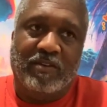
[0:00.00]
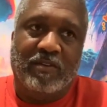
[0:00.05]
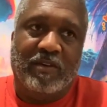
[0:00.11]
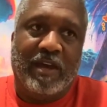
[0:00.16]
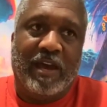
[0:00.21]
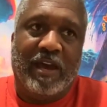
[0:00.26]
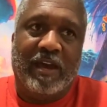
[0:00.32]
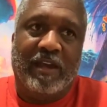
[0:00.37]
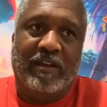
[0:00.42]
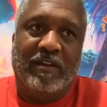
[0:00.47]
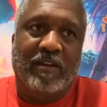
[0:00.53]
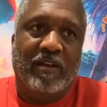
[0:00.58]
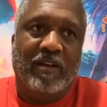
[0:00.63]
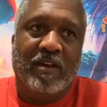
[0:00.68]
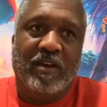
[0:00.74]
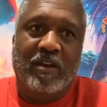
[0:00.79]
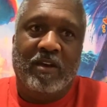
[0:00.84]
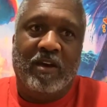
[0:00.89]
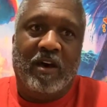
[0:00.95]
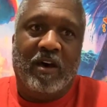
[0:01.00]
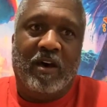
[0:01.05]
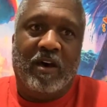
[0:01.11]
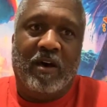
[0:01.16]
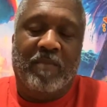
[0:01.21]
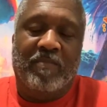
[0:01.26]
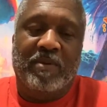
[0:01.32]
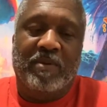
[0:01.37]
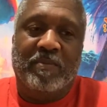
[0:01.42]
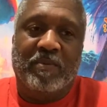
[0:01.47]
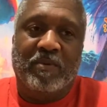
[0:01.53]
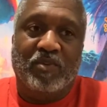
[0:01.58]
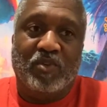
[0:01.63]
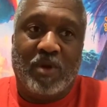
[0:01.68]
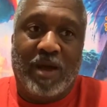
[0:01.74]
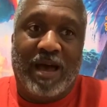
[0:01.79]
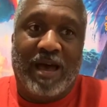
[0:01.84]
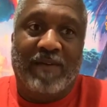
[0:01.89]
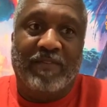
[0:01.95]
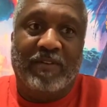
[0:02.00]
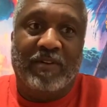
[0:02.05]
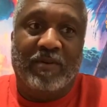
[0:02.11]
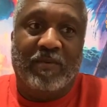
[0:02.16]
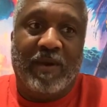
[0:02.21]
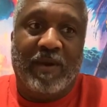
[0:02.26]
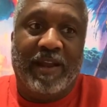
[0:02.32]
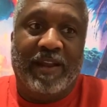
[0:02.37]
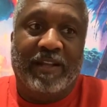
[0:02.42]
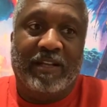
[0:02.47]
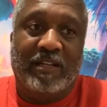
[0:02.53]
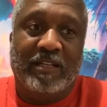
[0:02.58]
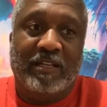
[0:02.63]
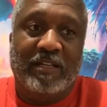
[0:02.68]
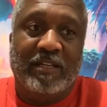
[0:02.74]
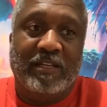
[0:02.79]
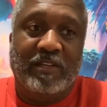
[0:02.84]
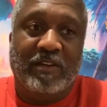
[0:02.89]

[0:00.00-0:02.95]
You got people driving erratically.